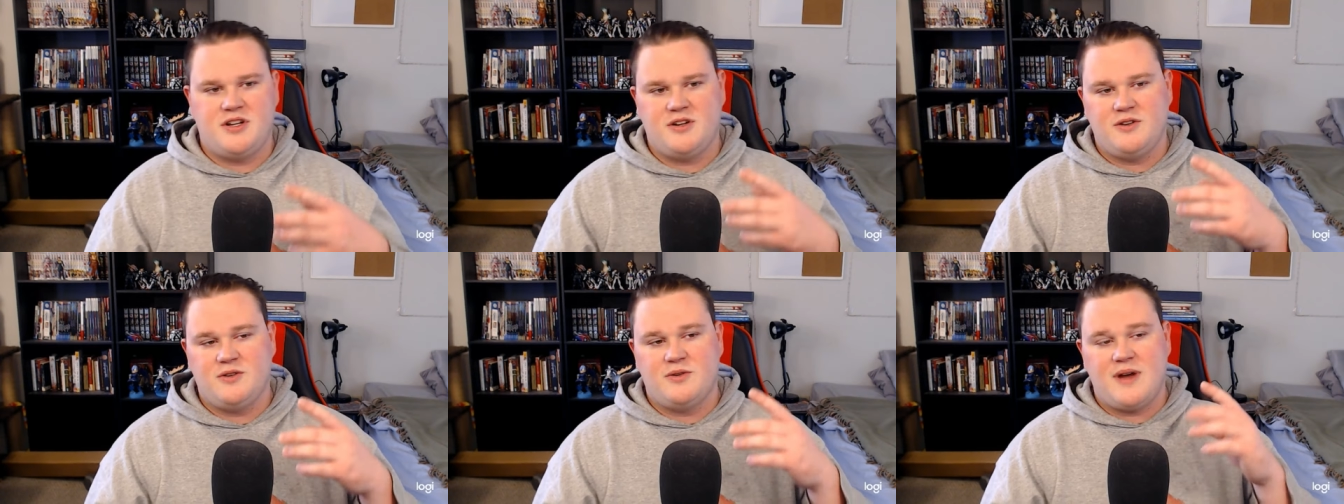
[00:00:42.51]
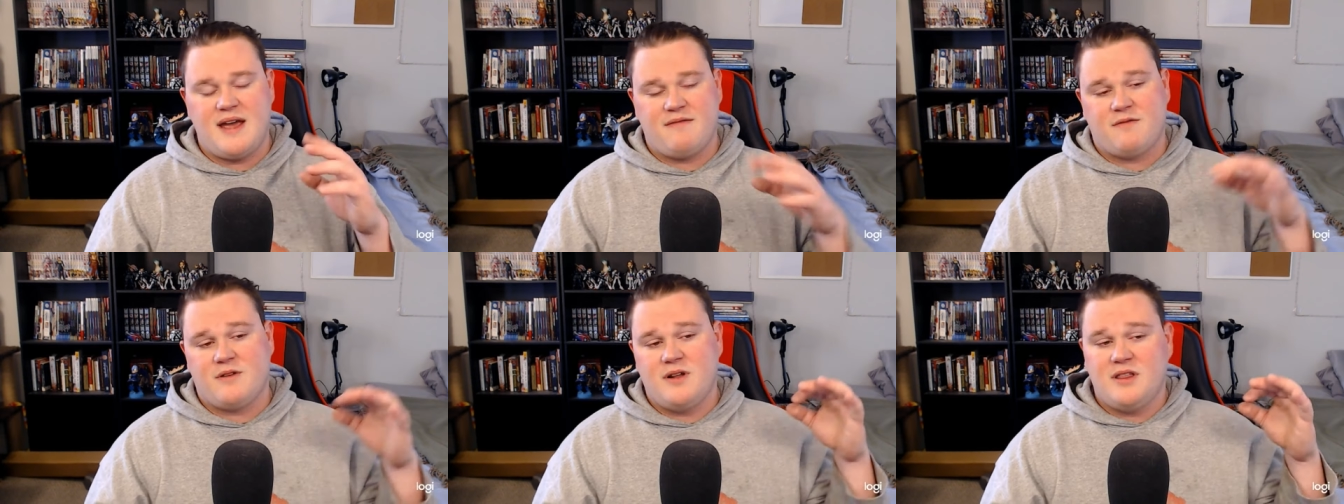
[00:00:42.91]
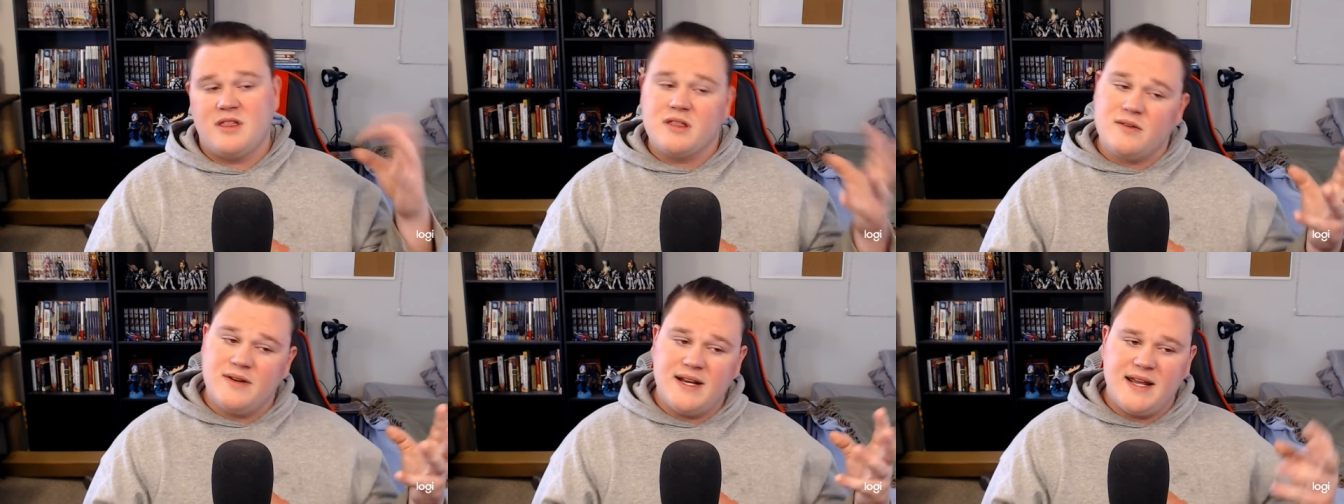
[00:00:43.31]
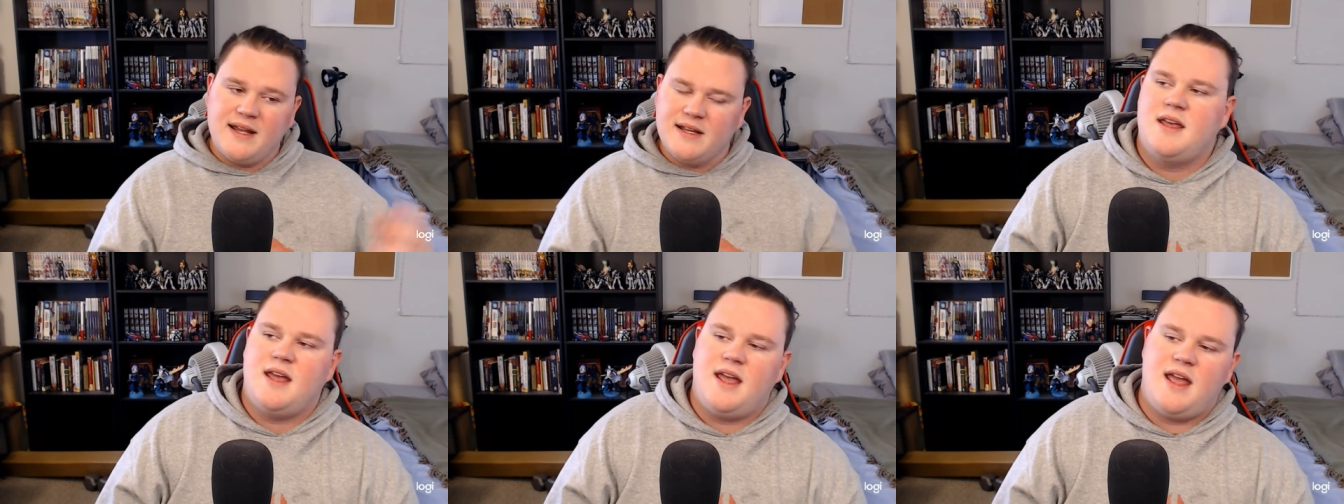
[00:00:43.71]
to every three
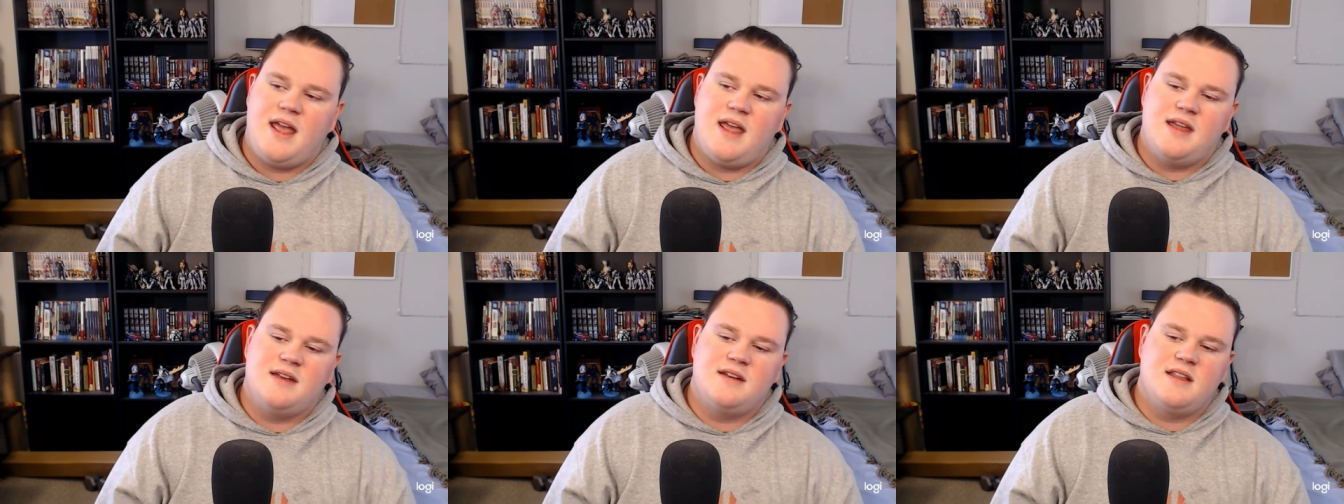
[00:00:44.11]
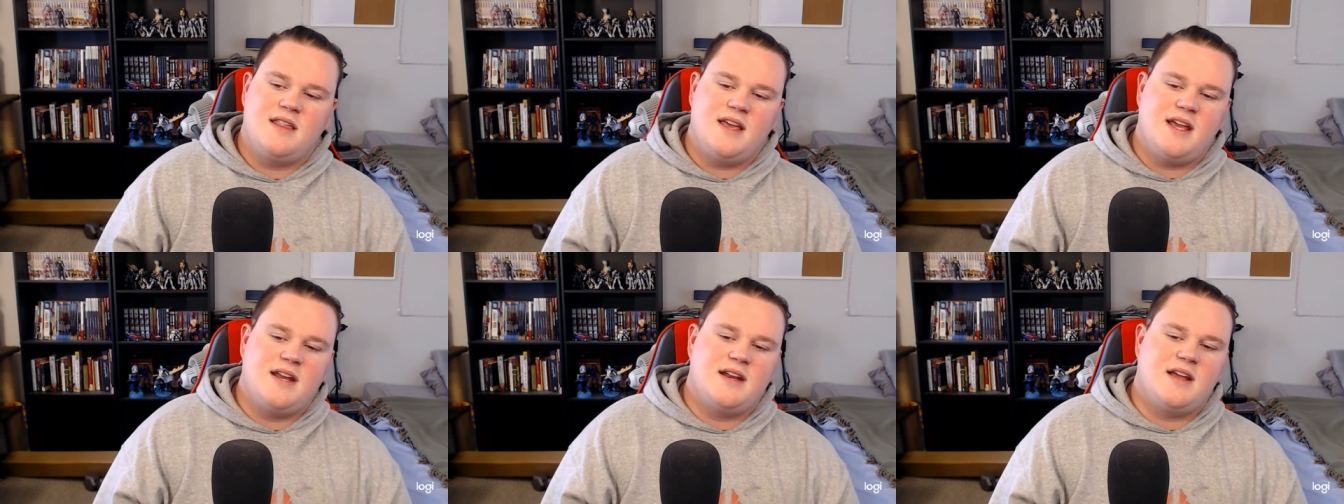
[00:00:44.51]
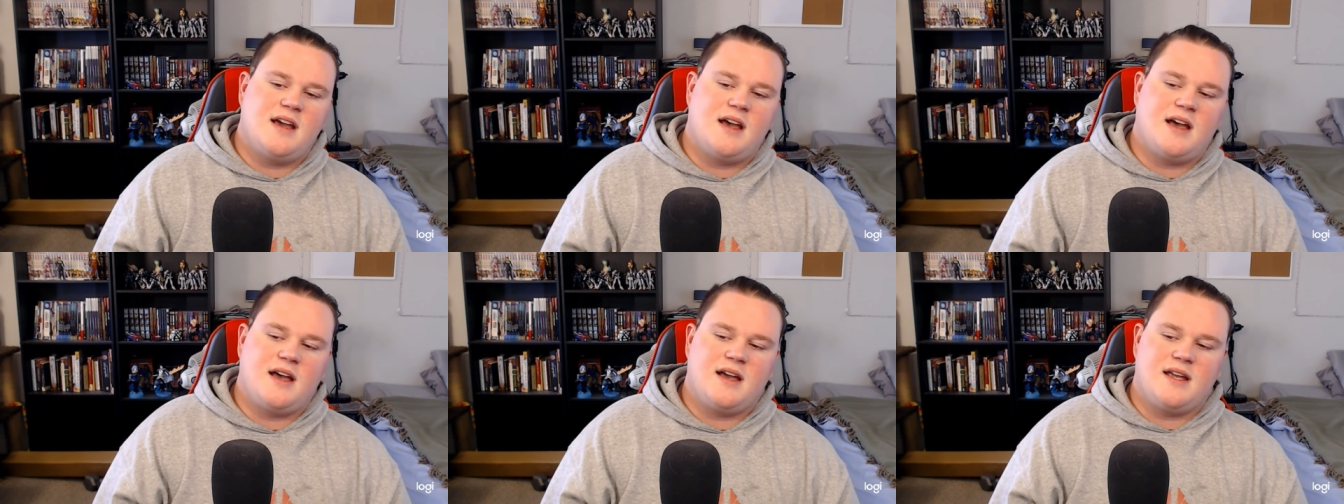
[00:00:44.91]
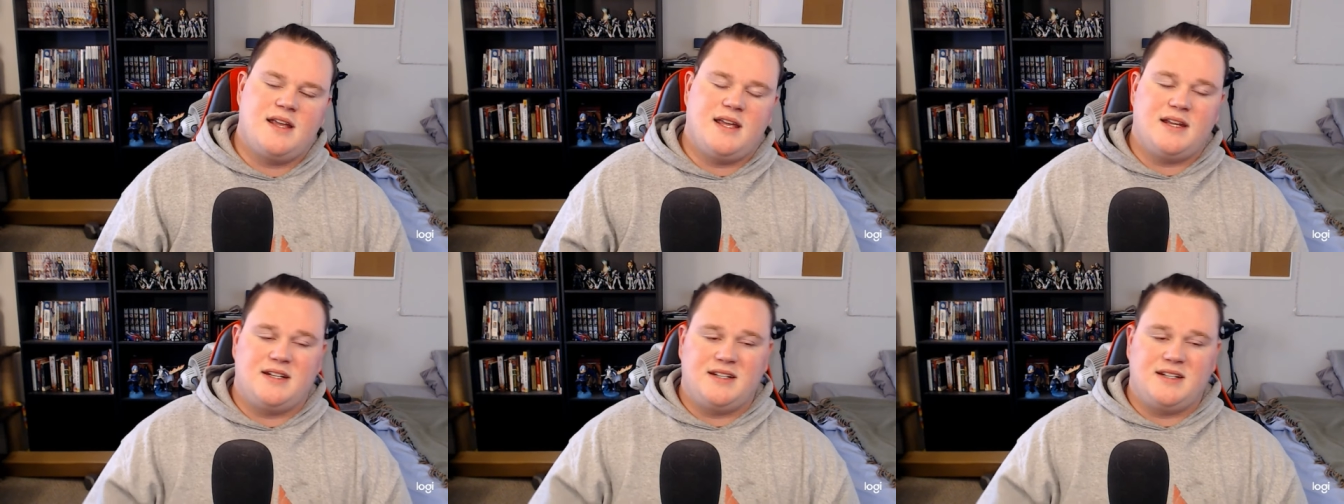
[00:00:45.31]
days. And then I ended